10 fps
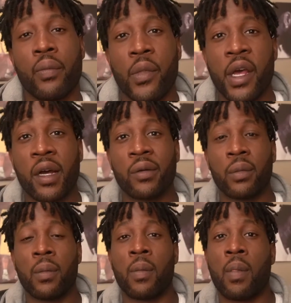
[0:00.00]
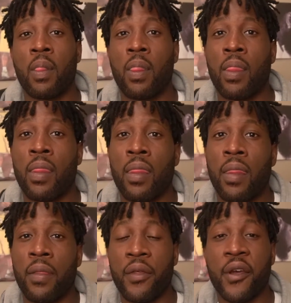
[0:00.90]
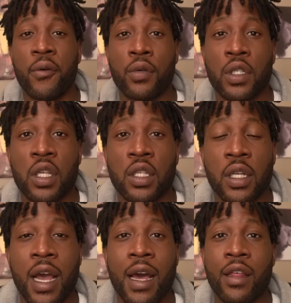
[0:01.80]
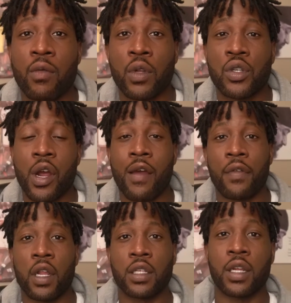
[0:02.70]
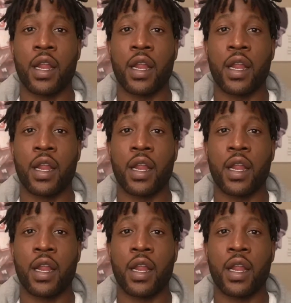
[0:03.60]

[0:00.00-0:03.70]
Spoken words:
Now, there was this guy that we drafted. His